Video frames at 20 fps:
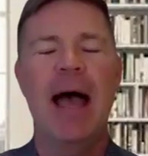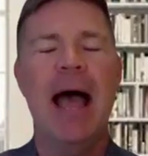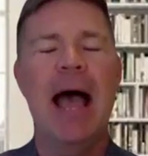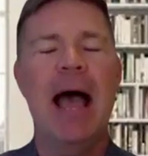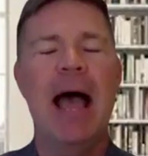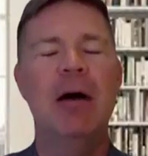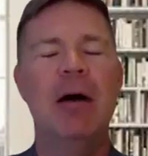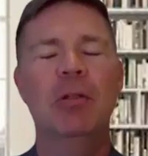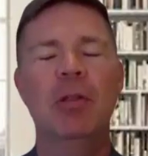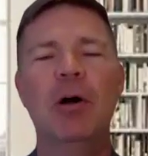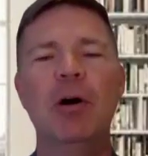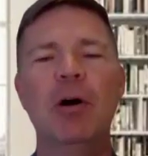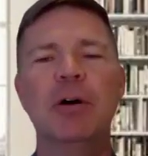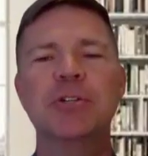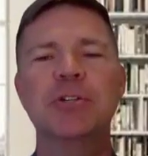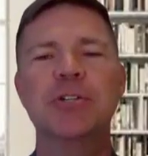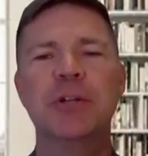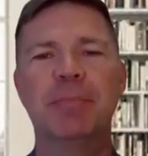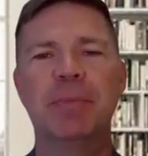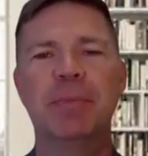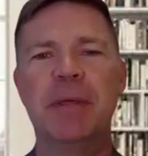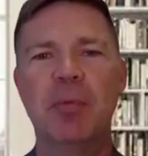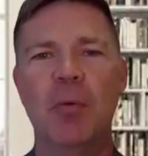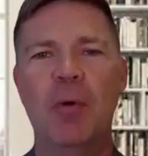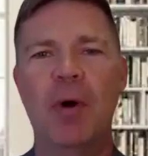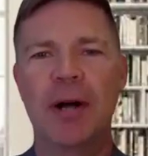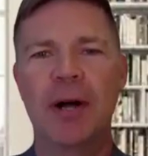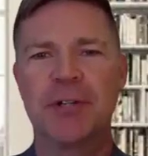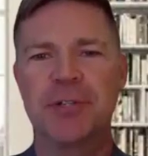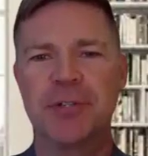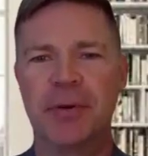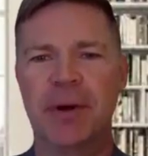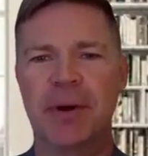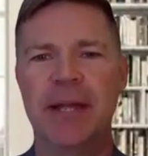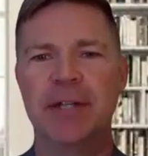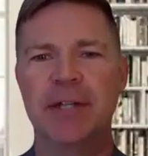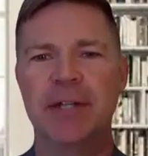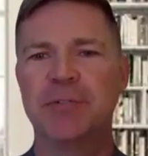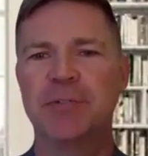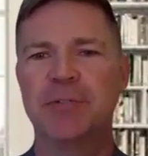How long should people wash their
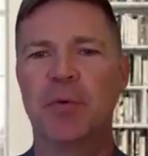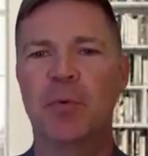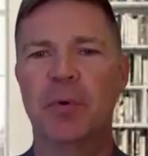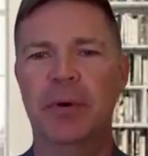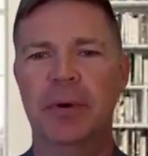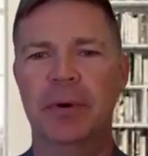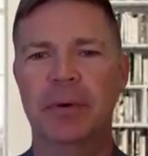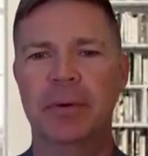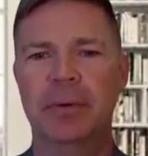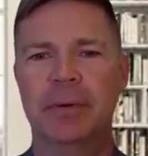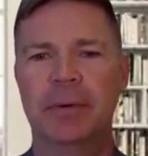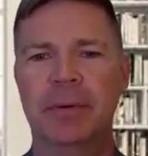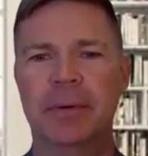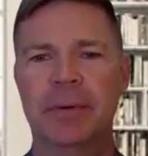hands for?